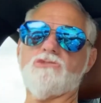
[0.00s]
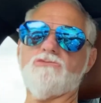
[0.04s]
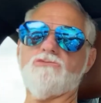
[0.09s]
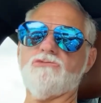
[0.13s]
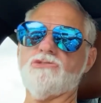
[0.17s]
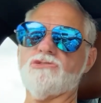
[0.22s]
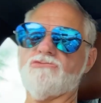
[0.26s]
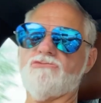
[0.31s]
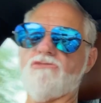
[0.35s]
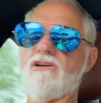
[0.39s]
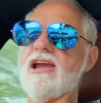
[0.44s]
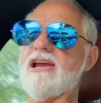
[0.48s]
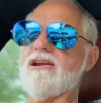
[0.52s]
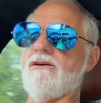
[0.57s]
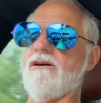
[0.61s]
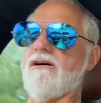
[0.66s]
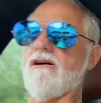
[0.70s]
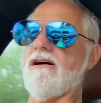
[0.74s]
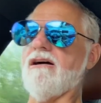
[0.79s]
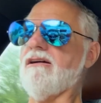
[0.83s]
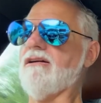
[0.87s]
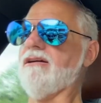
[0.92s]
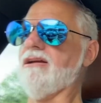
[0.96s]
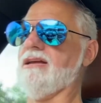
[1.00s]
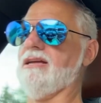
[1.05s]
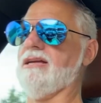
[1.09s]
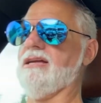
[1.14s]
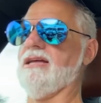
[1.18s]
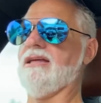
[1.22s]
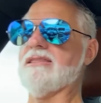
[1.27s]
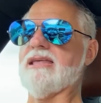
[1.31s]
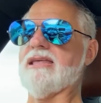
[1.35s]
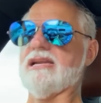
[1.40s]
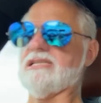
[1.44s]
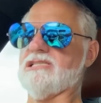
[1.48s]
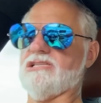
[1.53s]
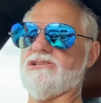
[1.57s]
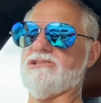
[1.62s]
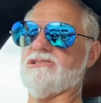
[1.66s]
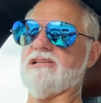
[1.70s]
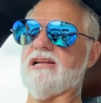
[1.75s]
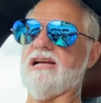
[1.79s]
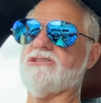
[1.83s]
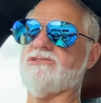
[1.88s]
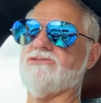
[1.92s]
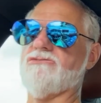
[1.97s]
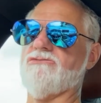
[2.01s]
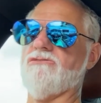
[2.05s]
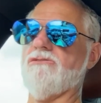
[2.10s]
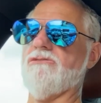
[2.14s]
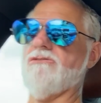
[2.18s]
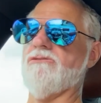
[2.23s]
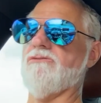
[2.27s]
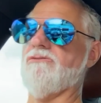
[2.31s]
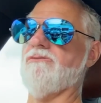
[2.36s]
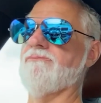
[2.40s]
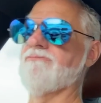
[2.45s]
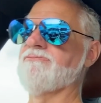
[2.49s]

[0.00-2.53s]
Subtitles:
to his radar, and that's just not true.